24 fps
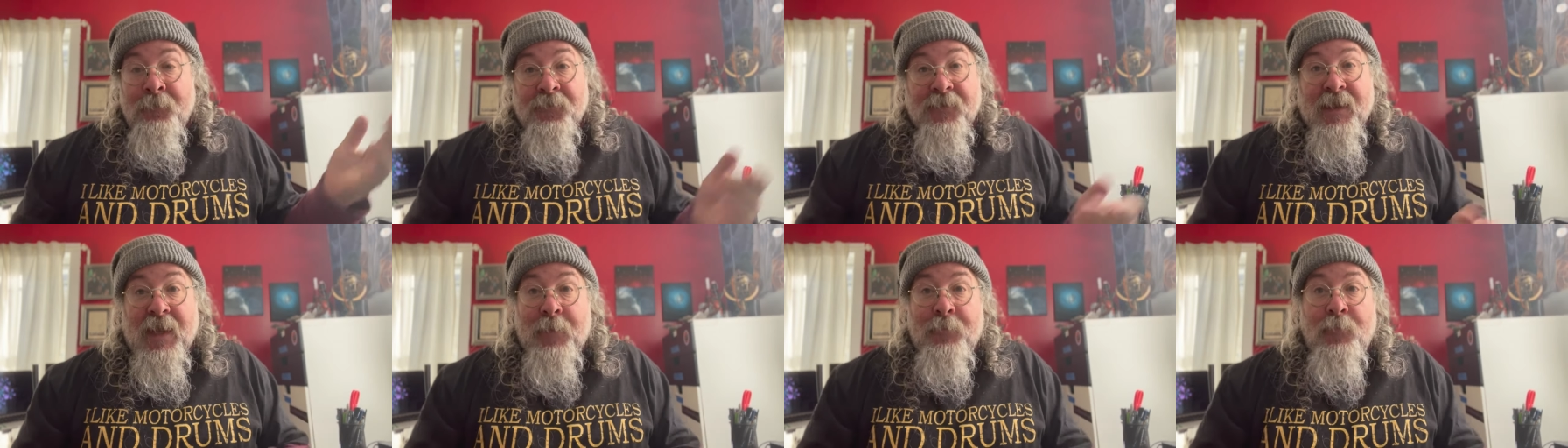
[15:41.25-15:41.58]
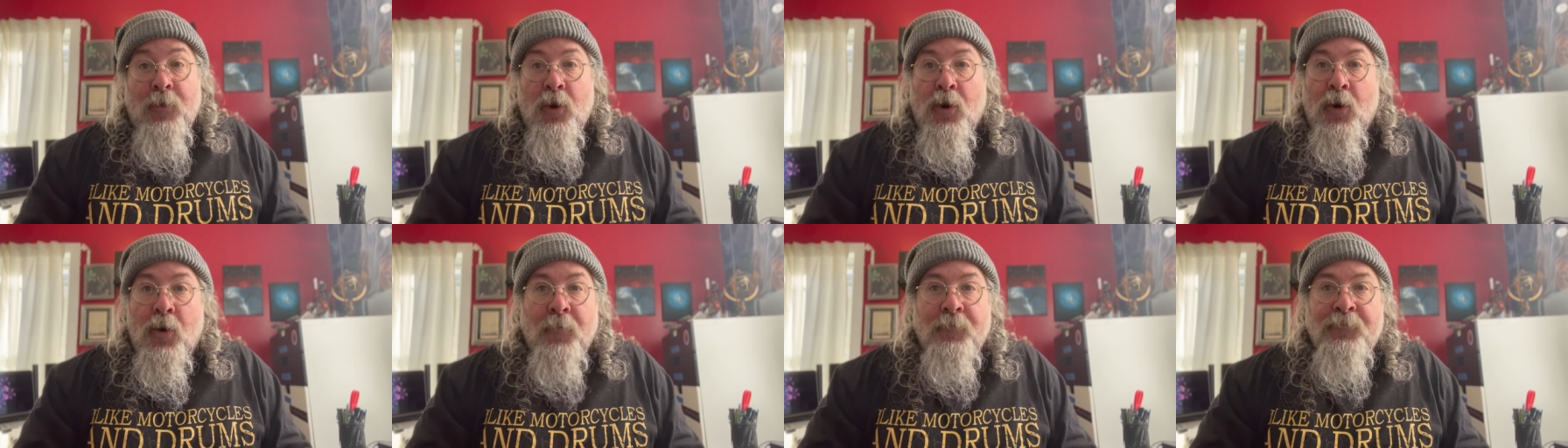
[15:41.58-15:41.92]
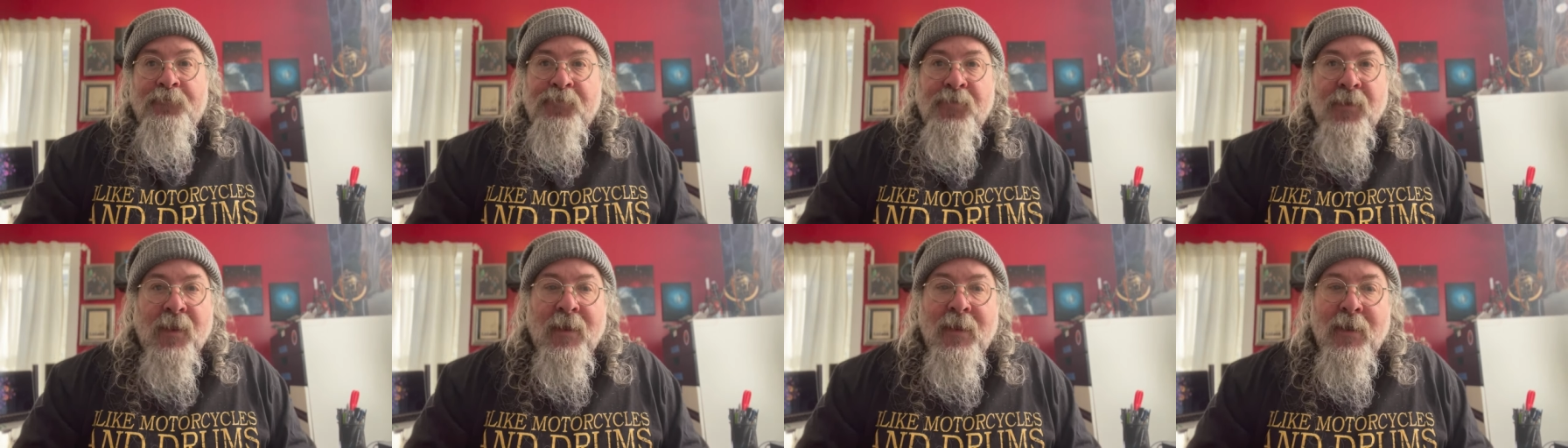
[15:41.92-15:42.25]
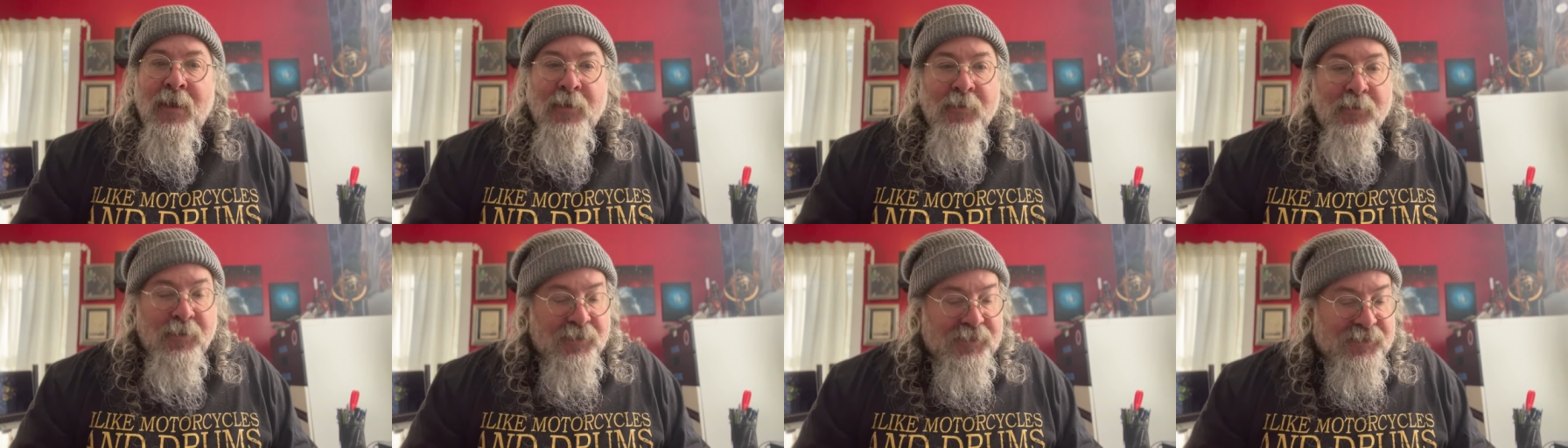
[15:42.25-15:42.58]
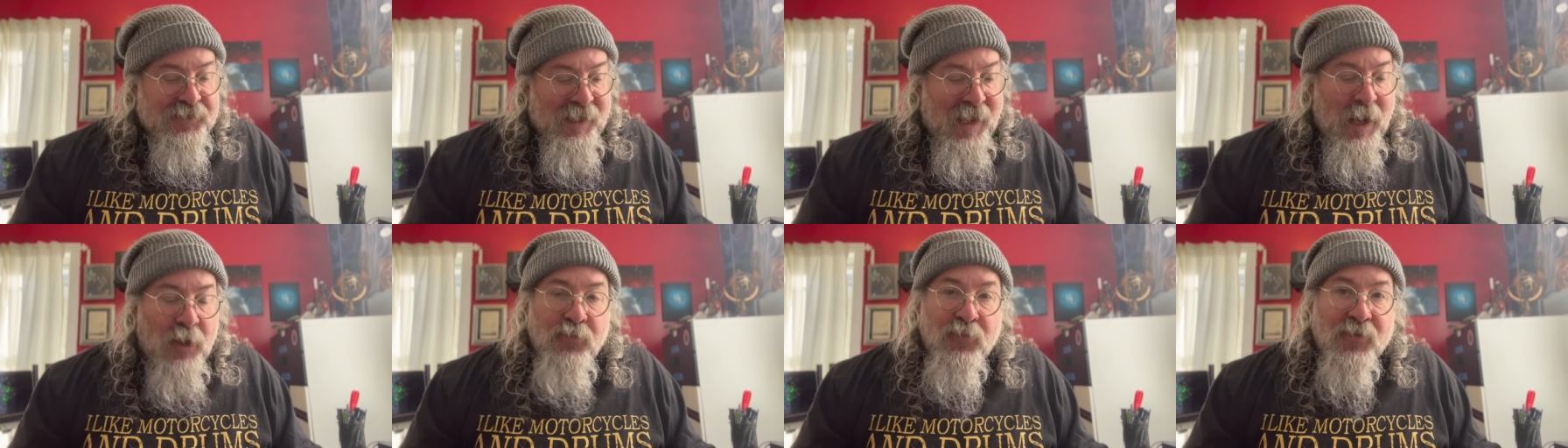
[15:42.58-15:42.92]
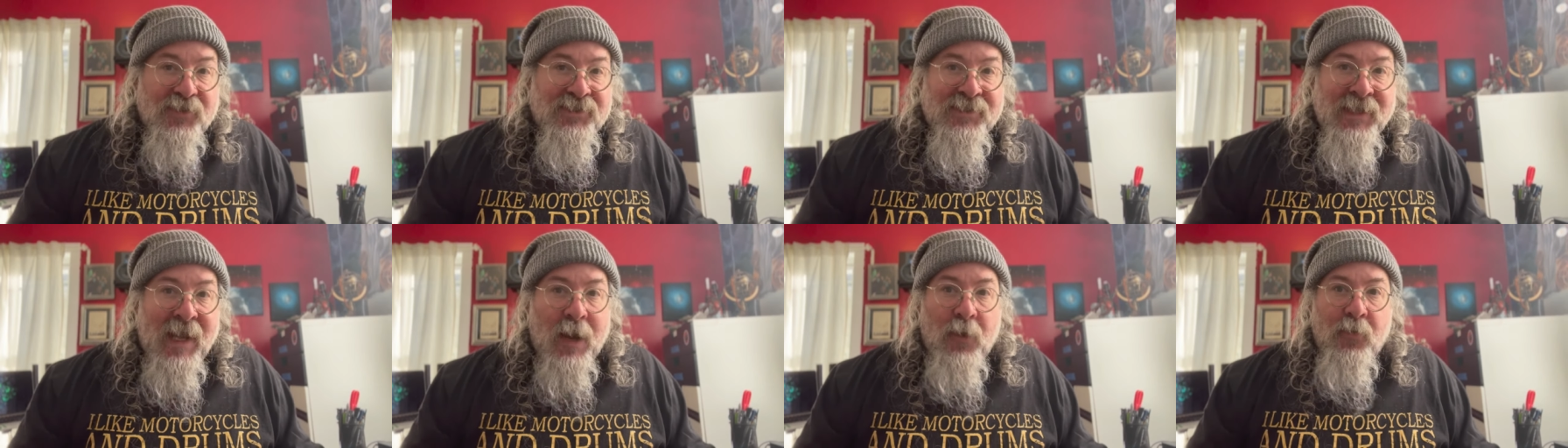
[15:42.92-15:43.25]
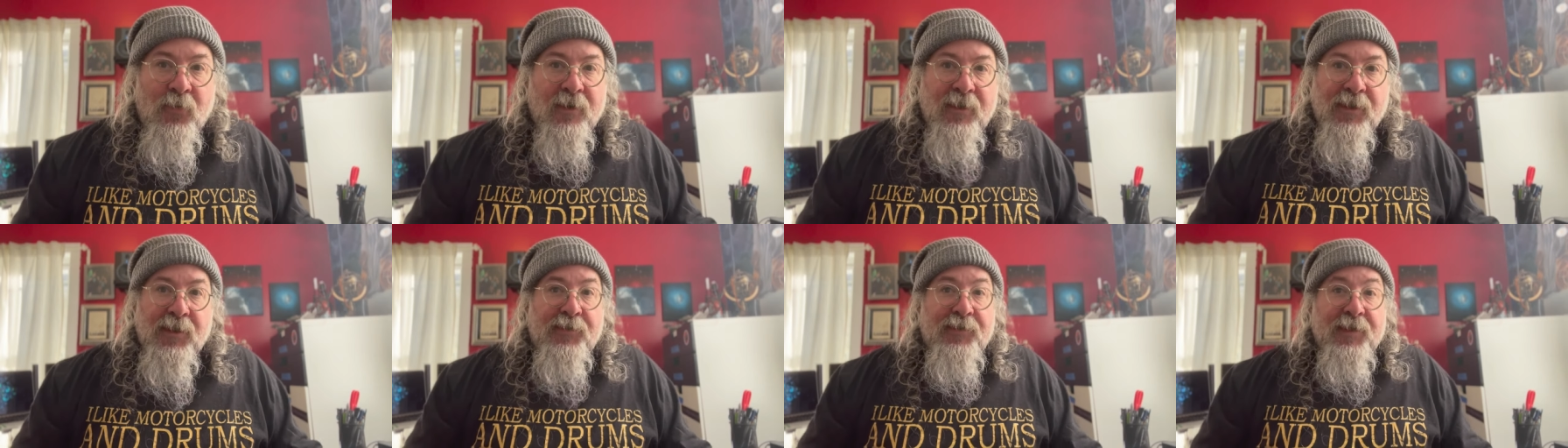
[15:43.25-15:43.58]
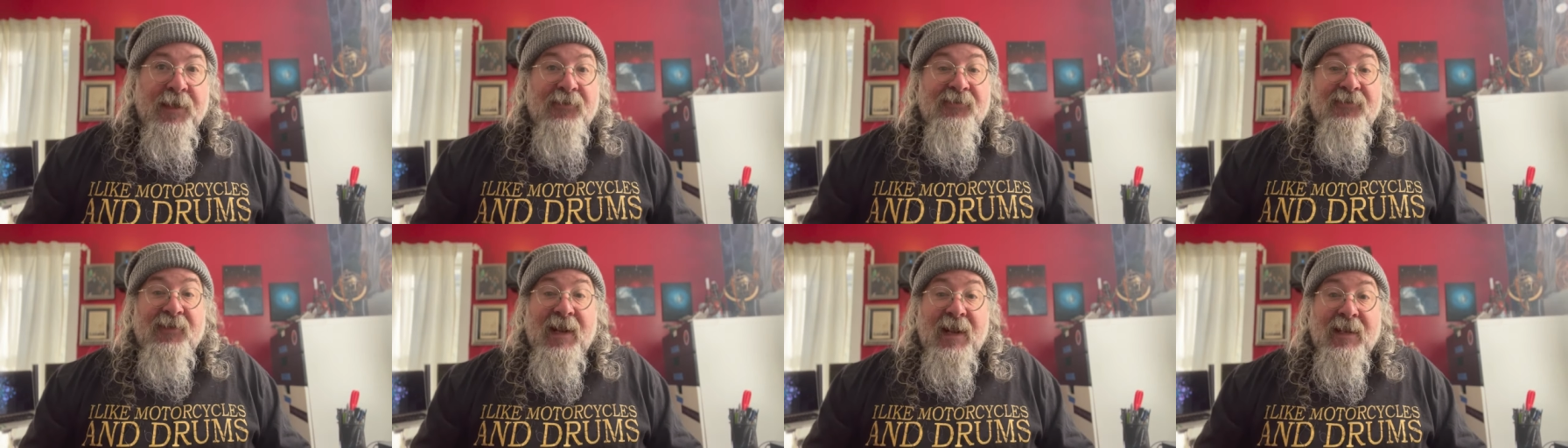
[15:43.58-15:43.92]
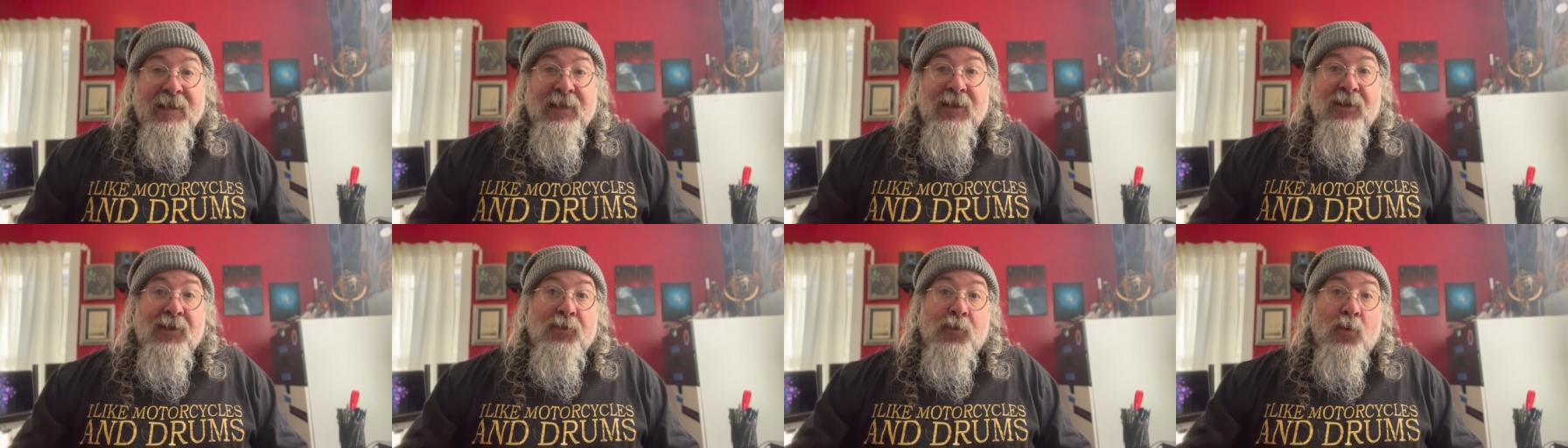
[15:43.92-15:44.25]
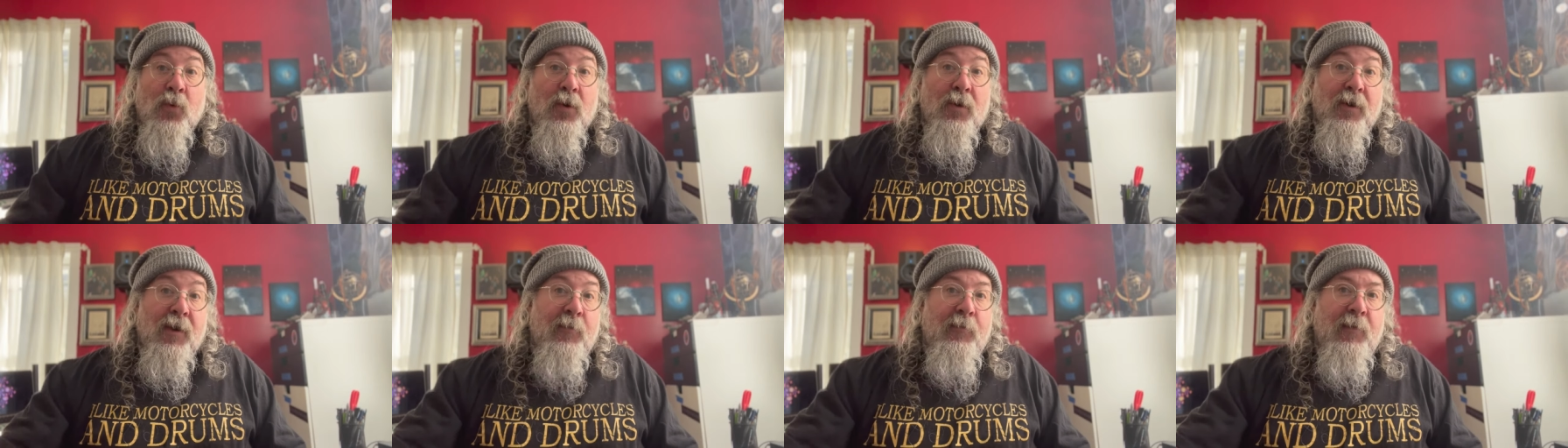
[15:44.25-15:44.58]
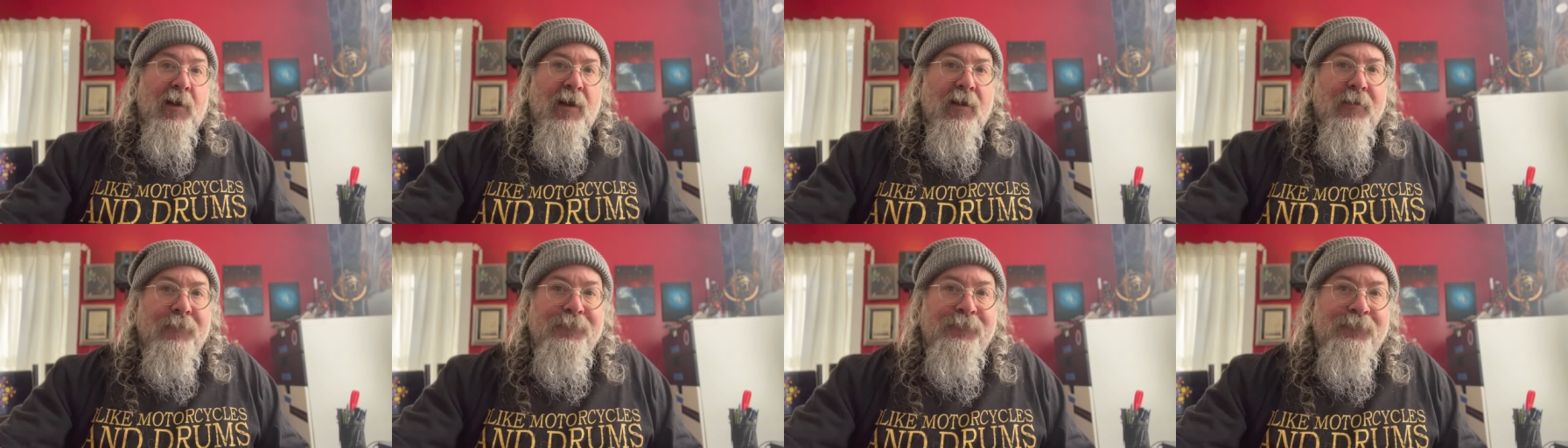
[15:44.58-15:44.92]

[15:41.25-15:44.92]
Came home, sound was not one of the things that I needed to worry about.